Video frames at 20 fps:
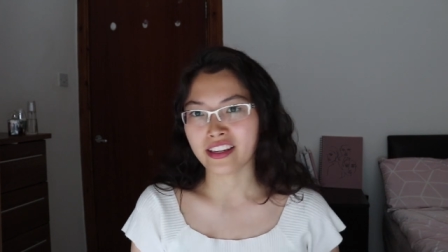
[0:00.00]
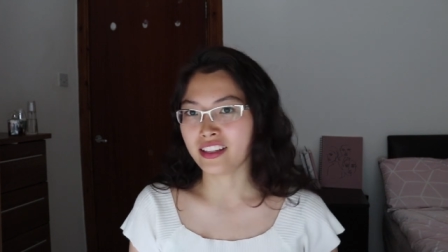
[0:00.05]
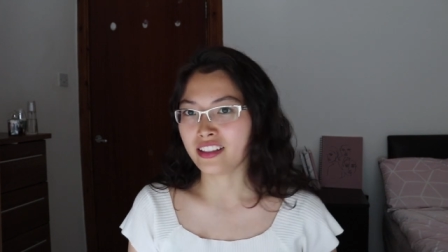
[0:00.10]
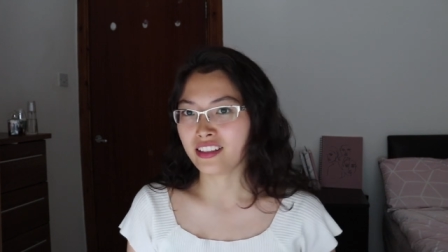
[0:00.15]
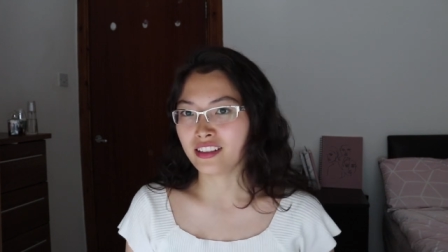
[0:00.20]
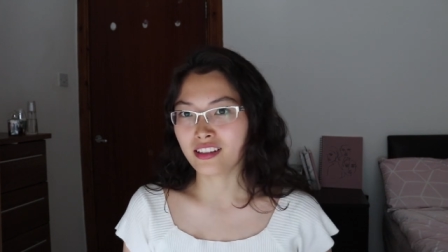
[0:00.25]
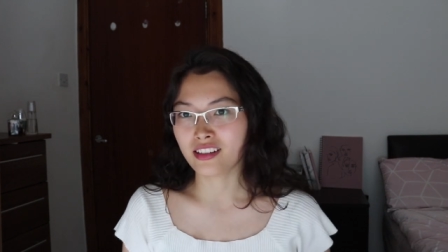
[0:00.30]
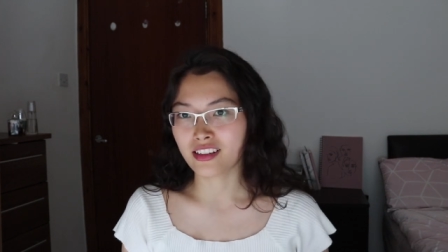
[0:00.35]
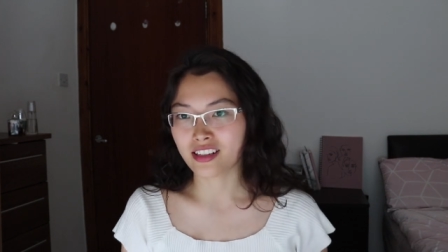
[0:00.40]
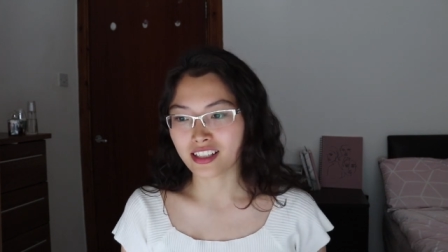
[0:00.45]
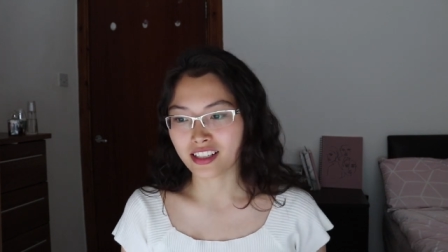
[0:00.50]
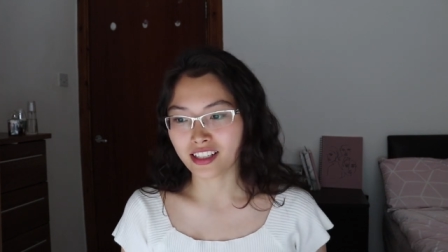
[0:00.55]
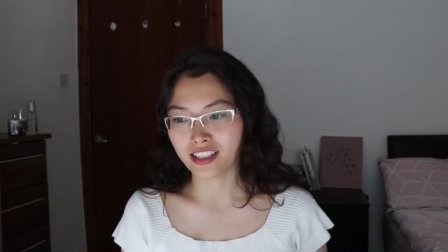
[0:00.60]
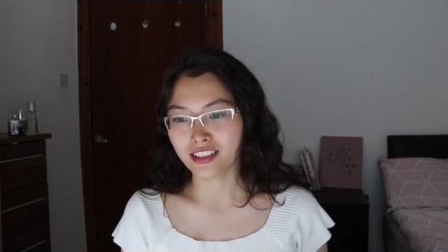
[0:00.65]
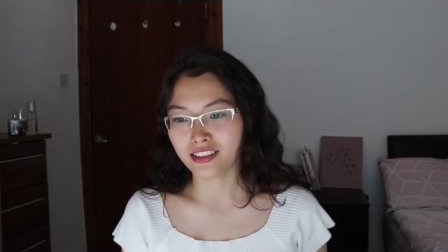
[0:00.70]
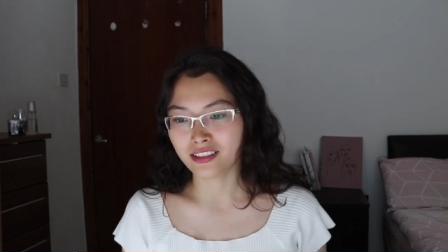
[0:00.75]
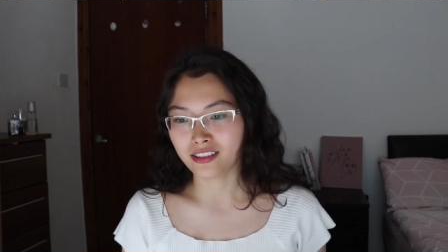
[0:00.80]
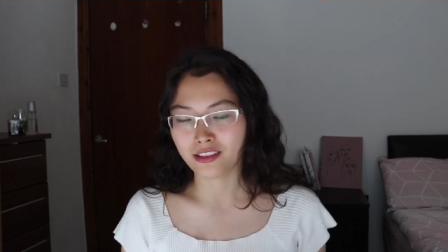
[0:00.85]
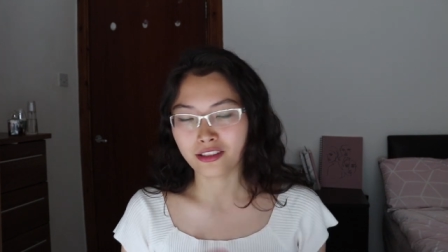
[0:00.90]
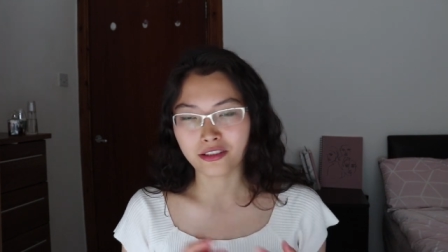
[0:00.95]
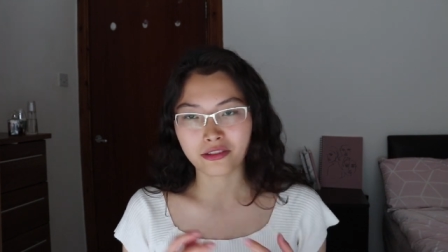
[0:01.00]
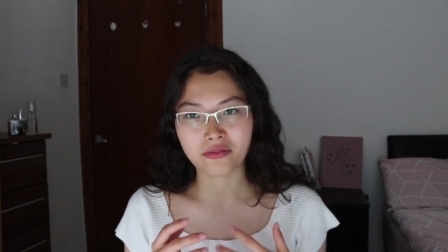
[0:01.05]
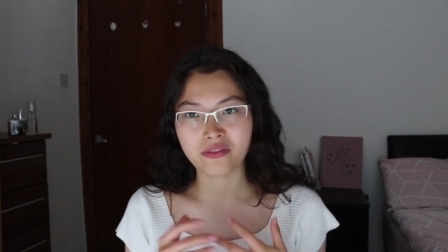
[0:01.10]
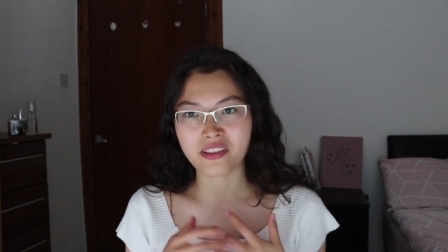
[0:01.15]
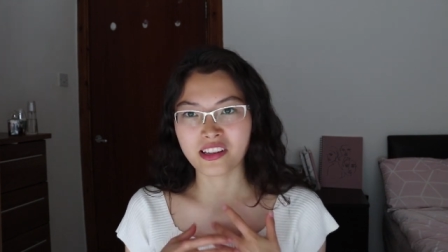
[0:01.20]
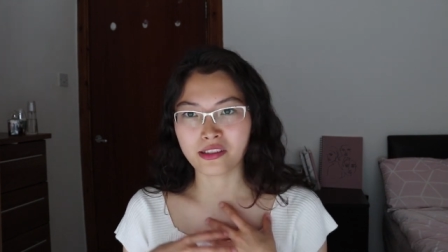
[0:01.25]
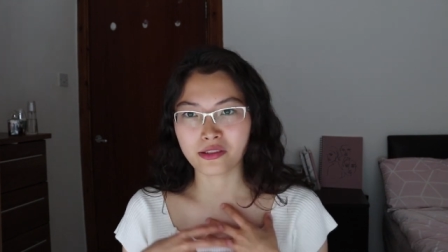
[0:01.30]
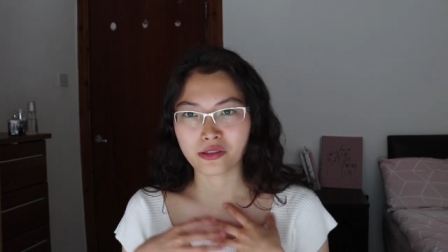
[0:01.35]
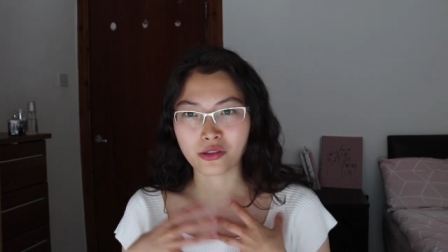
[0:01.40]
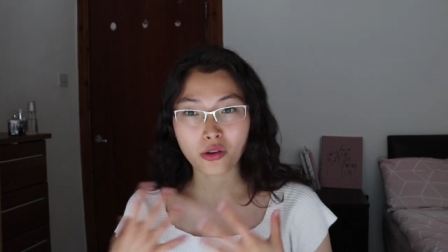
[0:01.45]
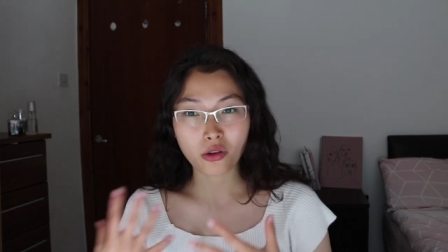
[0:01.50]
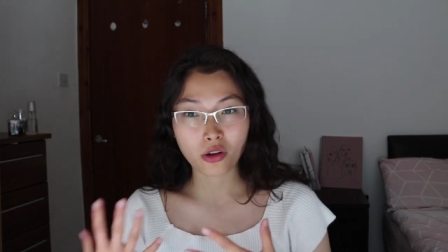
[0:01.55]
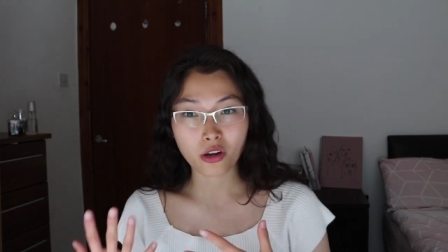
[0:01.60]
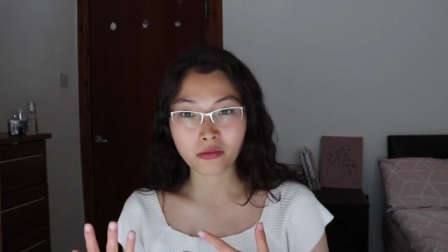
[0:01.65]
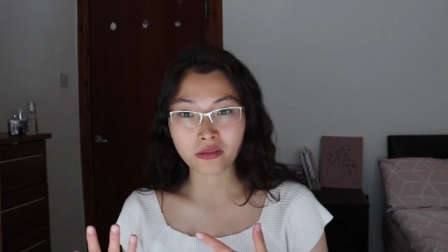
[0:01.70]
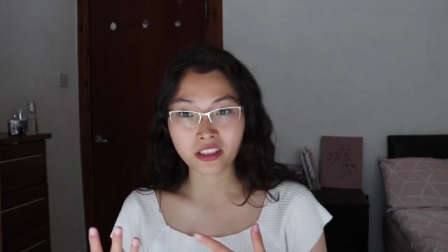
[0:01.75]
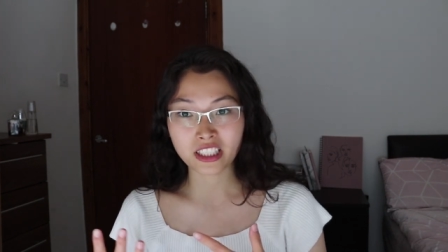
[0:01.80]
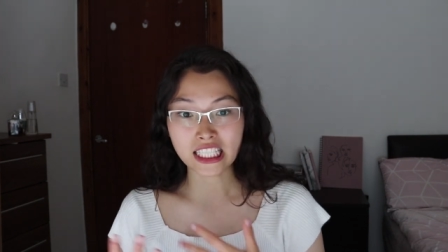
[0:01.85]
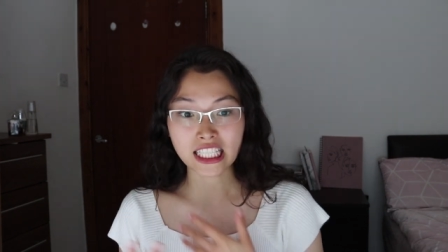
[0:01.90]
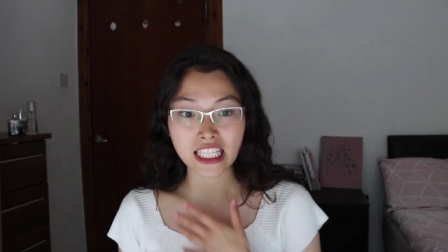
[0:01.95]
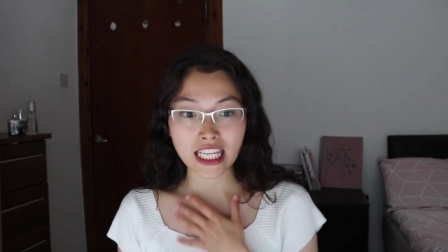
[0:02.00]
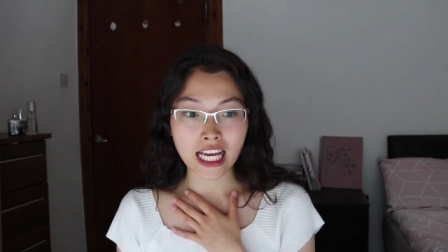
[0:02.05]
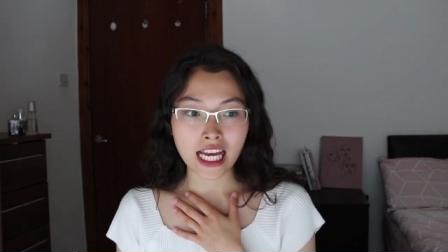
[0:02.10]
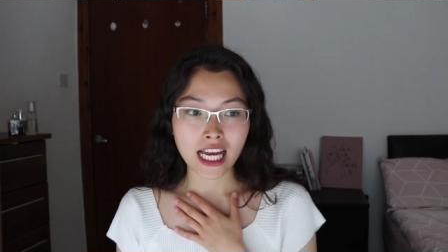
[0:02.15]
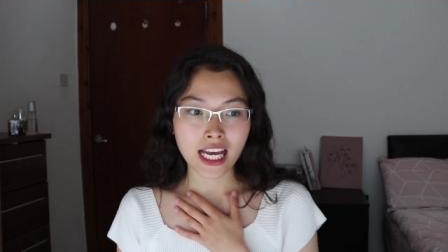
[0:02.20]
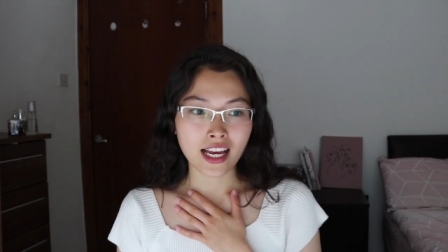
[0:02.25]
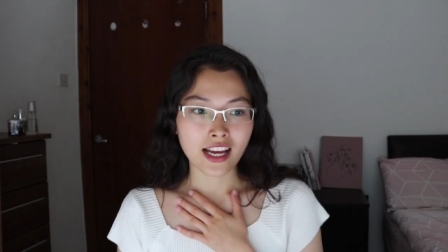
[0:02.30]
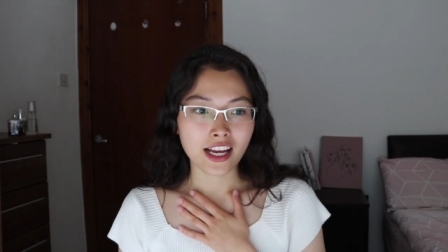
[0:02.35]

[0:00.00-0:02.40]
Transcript: and uh, not feel too homesick.